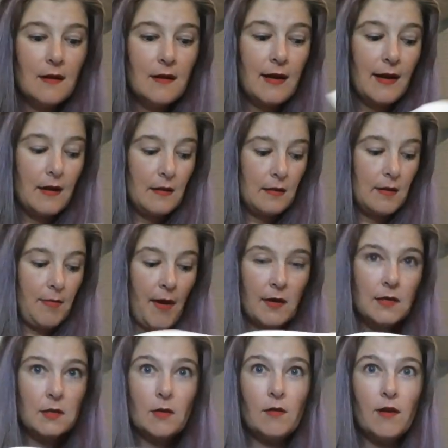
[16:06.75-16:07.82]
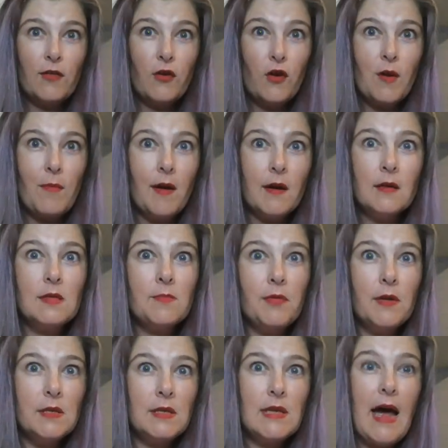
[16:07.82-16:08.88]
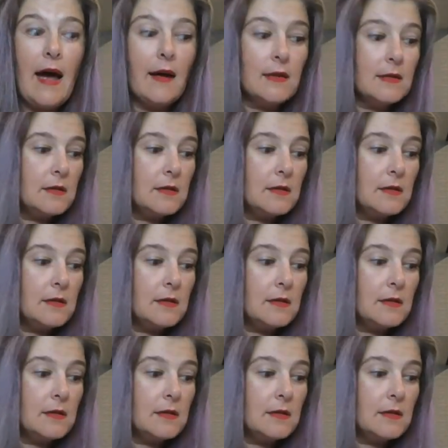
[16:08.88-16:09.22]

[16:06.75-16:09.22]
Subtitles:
Like the box is only 30 bucks plus tax.